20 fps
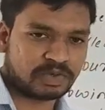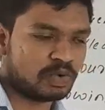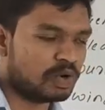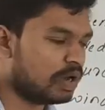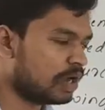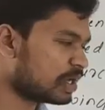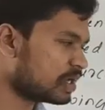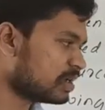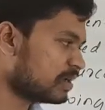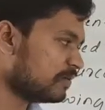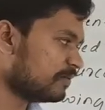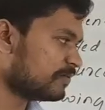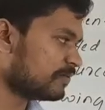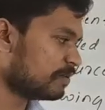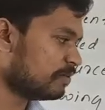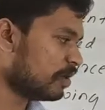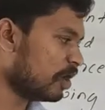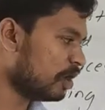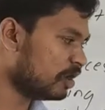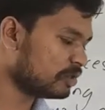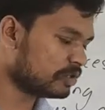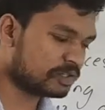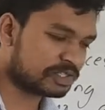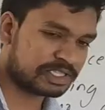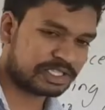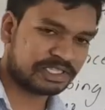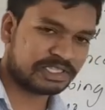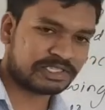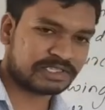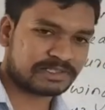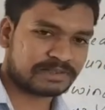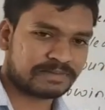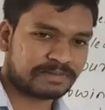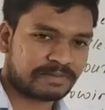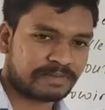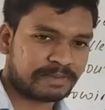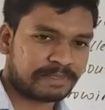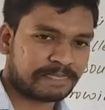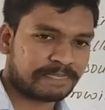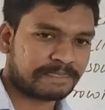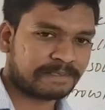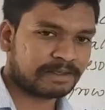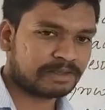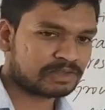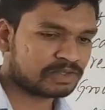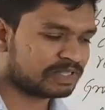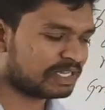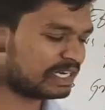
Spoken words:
to overcome from all those things. So